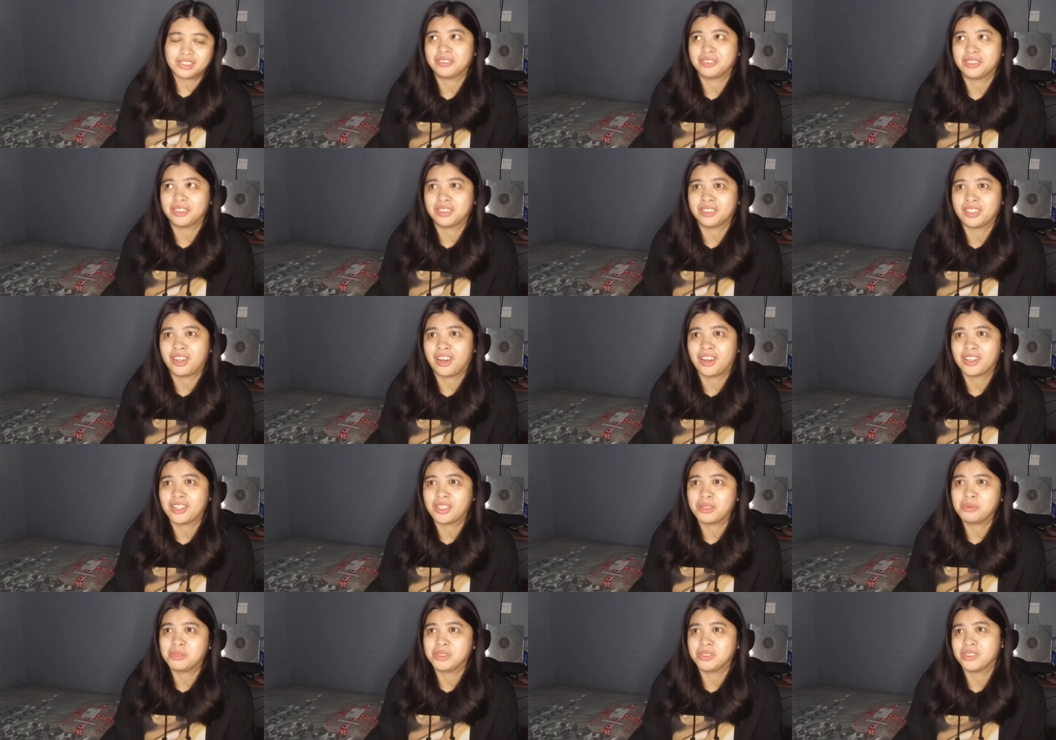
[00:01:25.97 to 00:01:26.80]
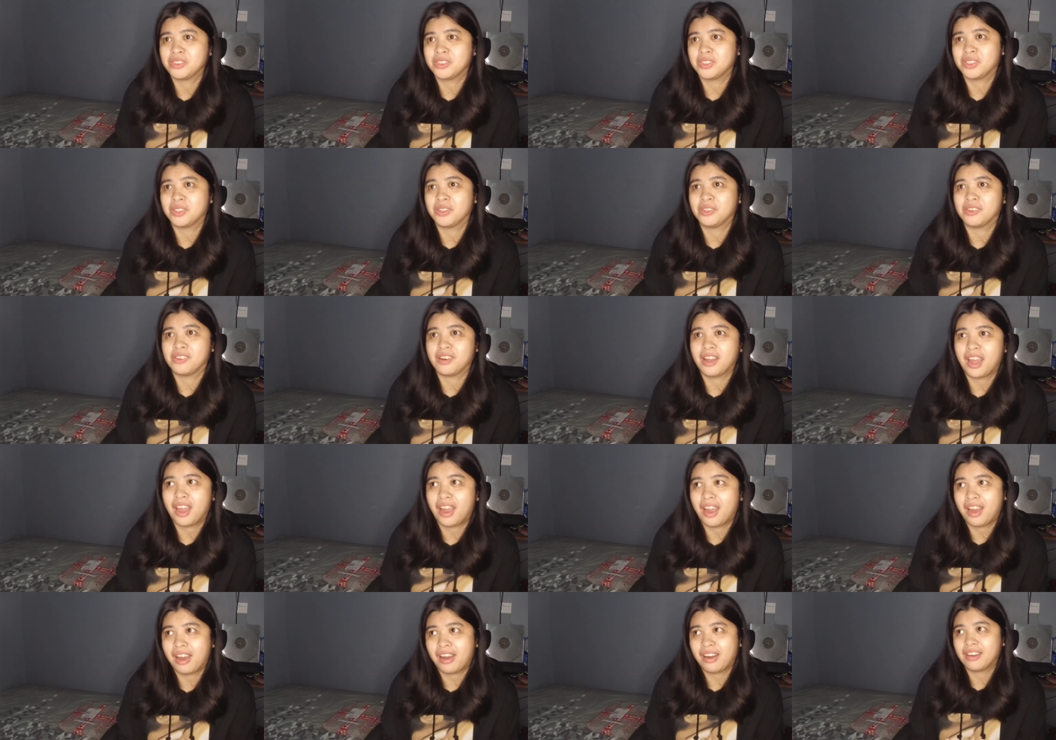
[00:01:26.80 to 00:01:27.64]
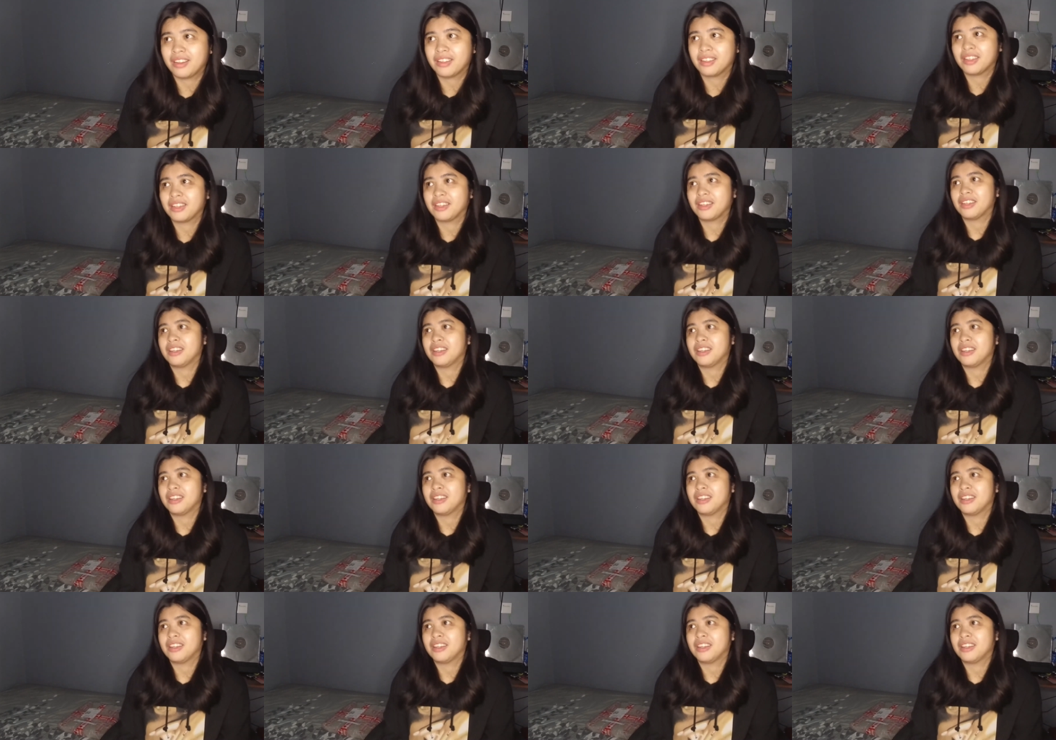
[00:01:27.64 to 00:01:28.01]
We're not able to go out.